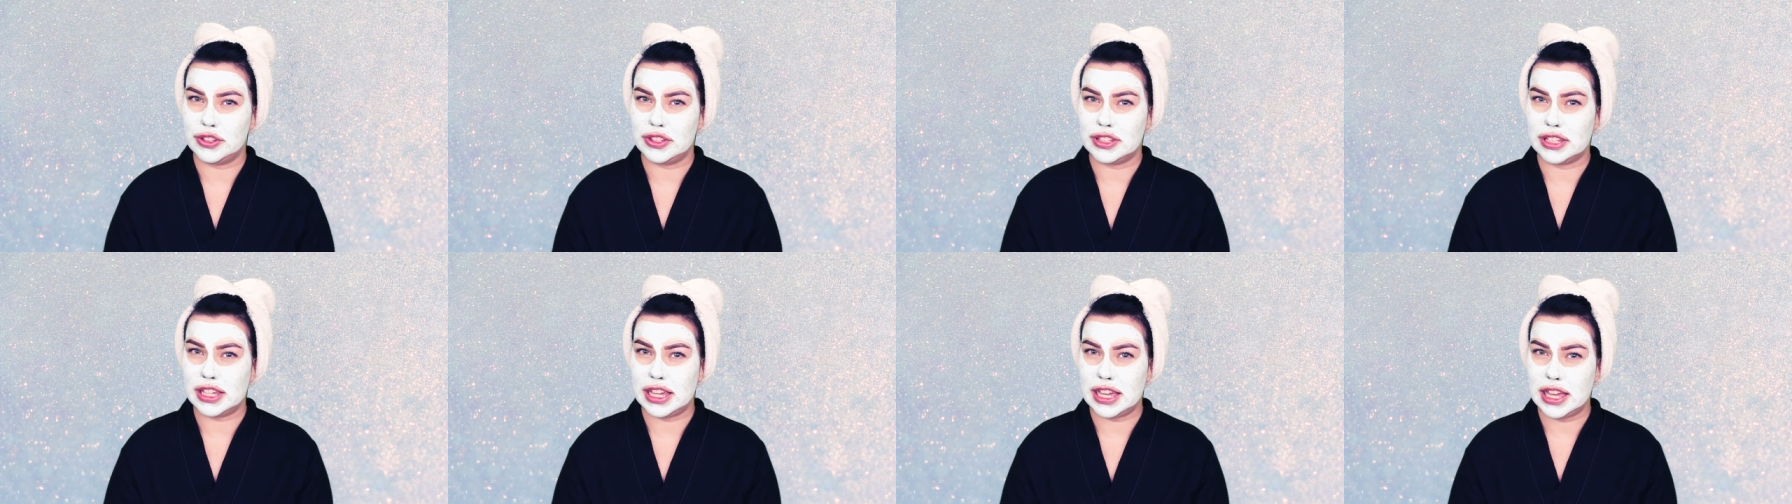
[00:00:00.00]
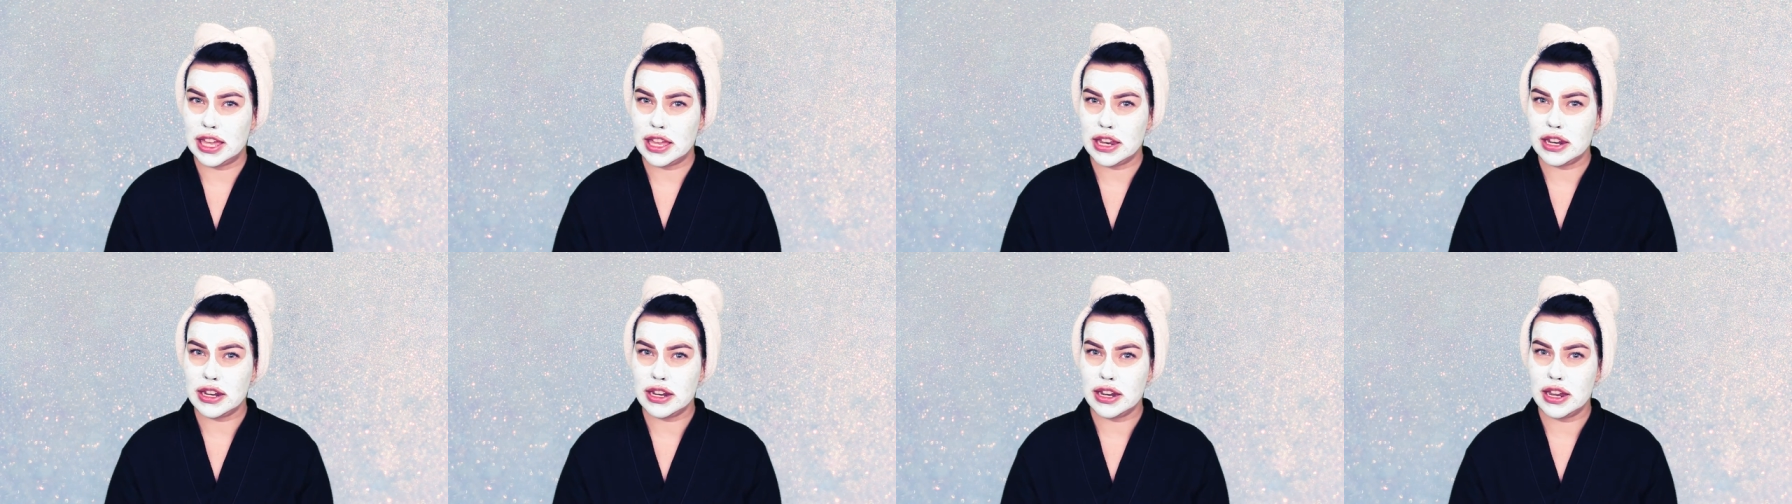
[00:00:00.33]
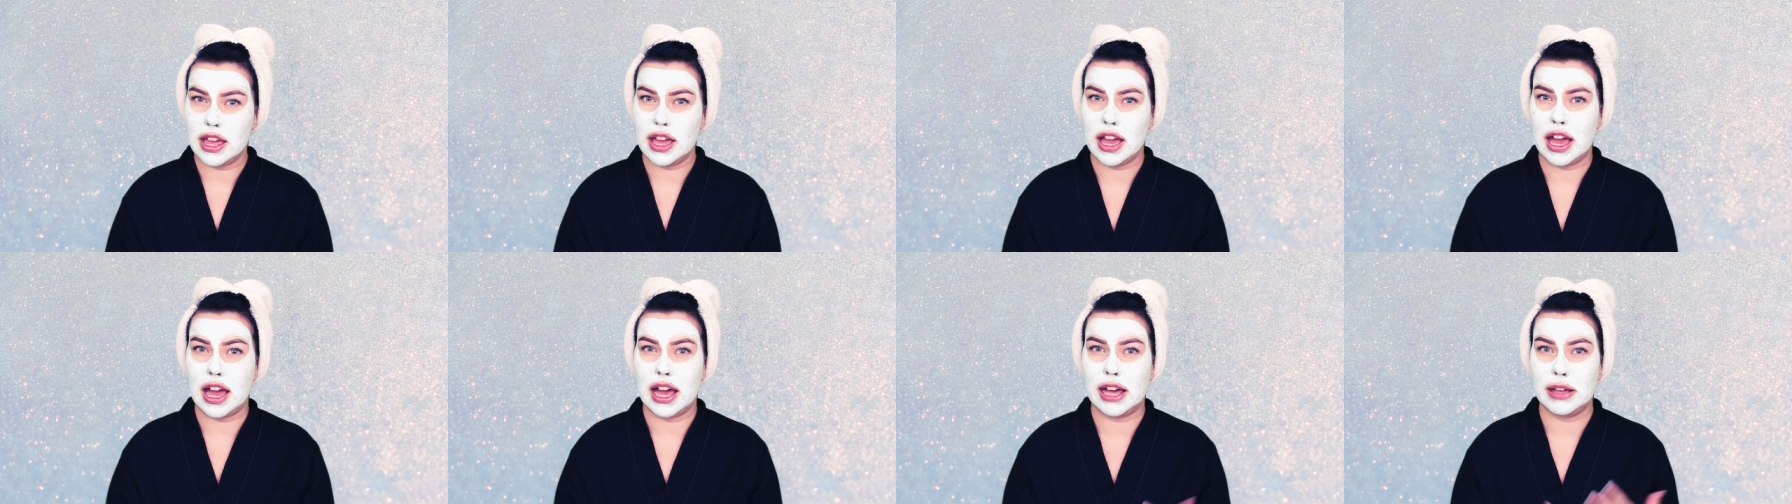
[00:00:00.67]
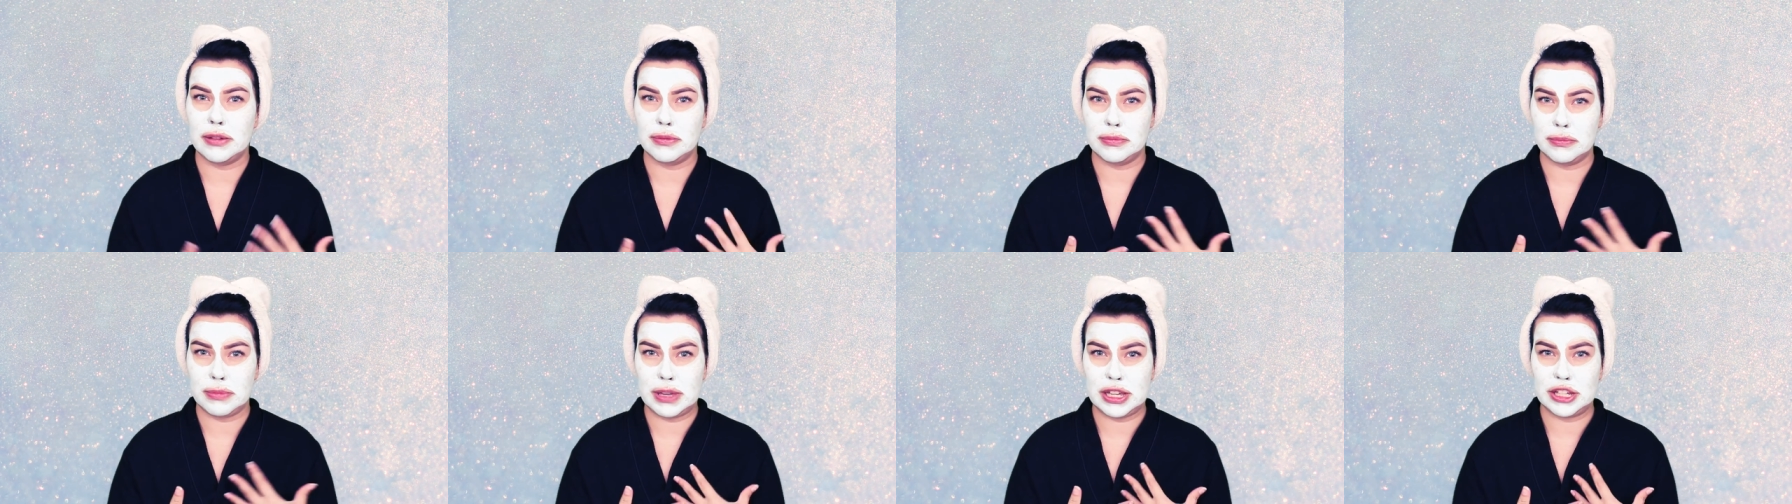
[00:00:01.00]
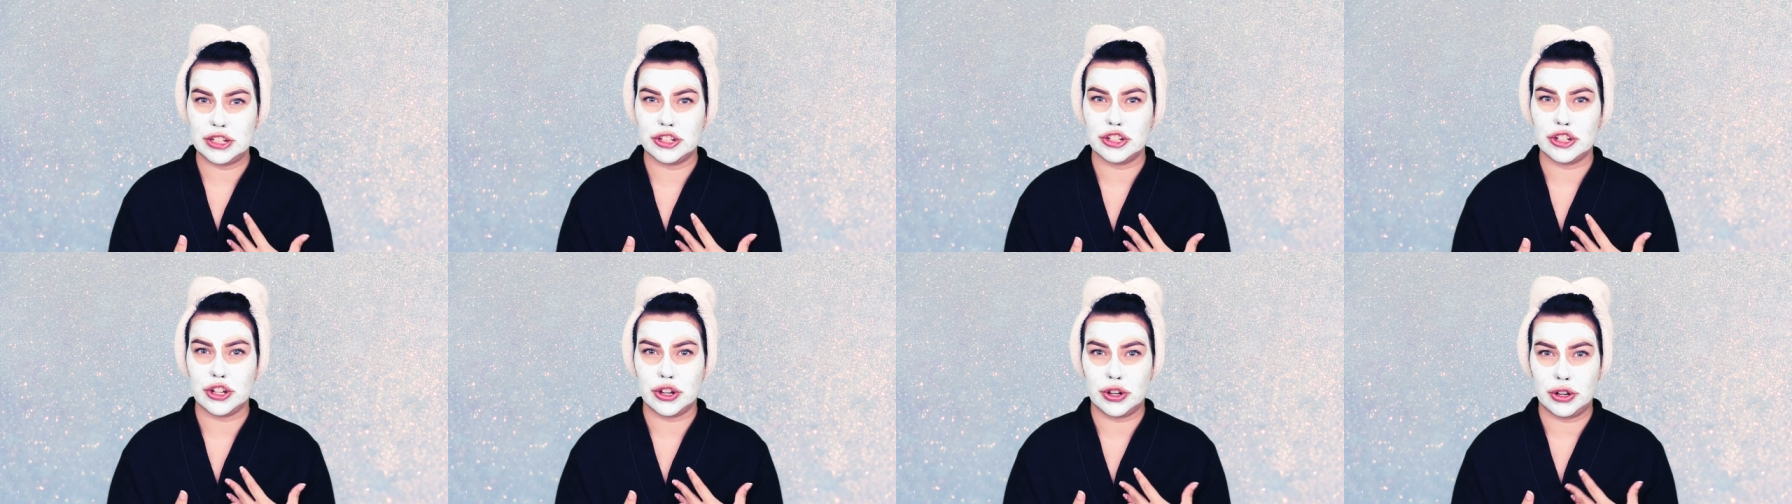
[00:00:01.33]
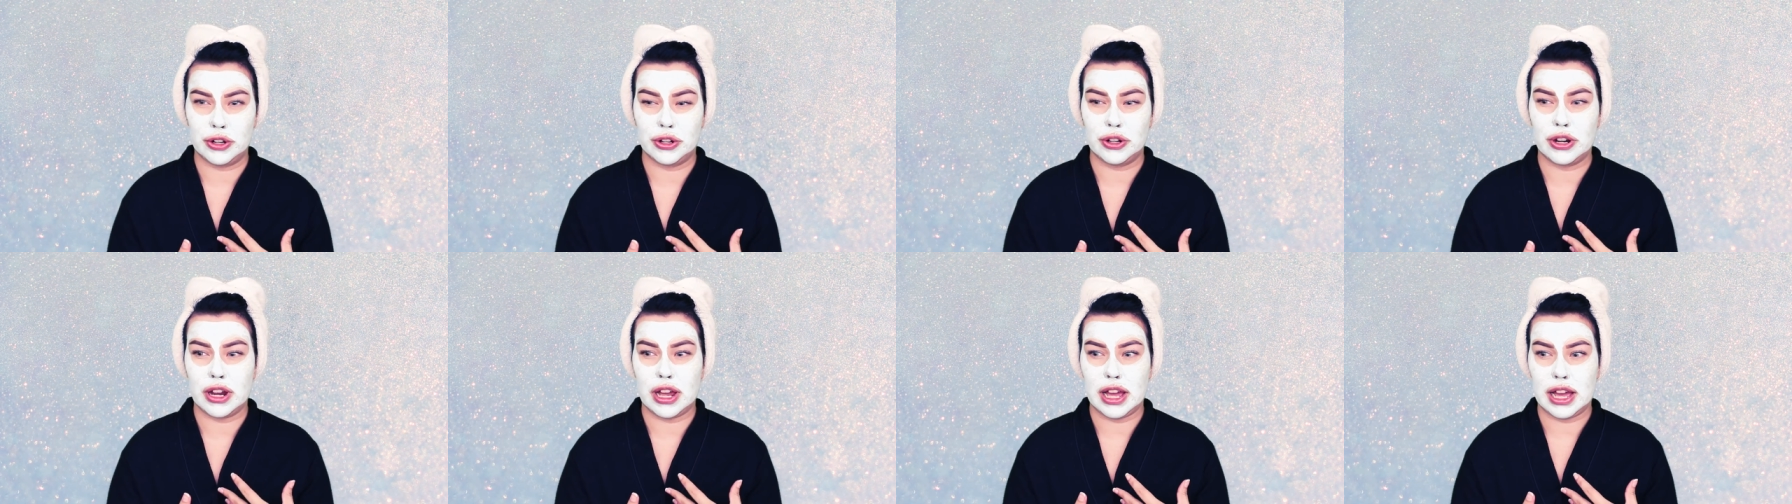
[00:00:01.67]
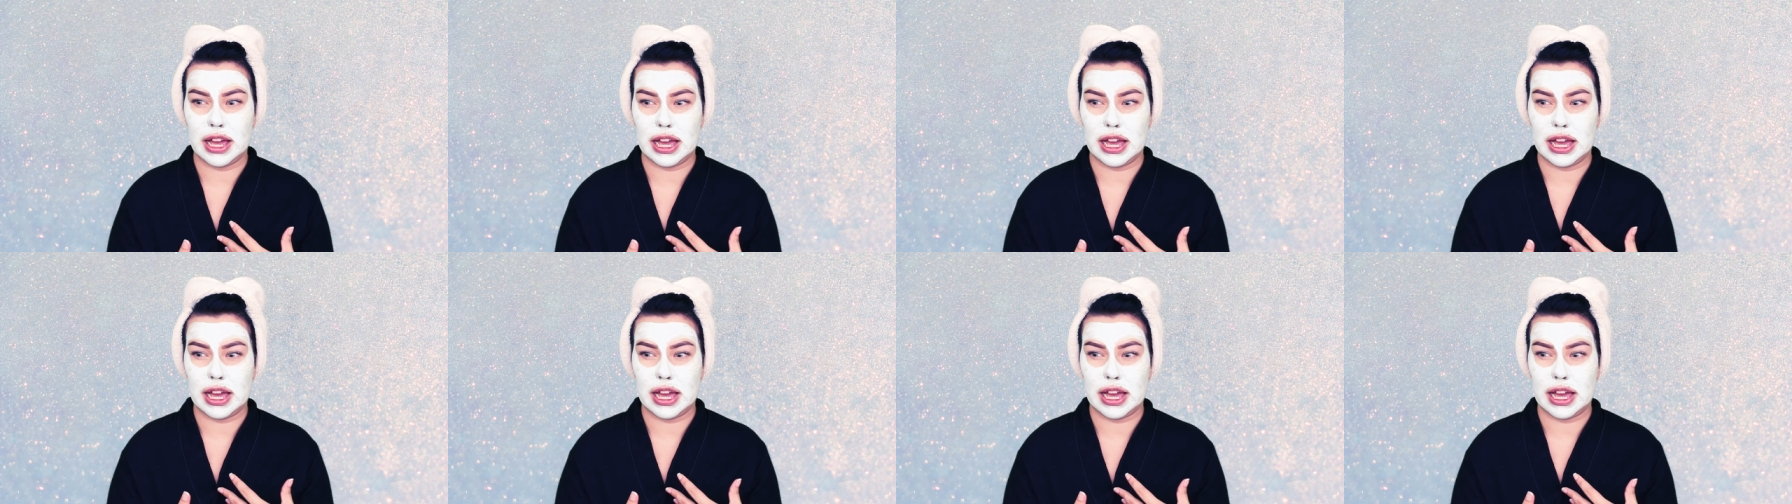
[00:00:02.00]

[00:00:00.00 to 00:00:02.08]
skin. I'll make sure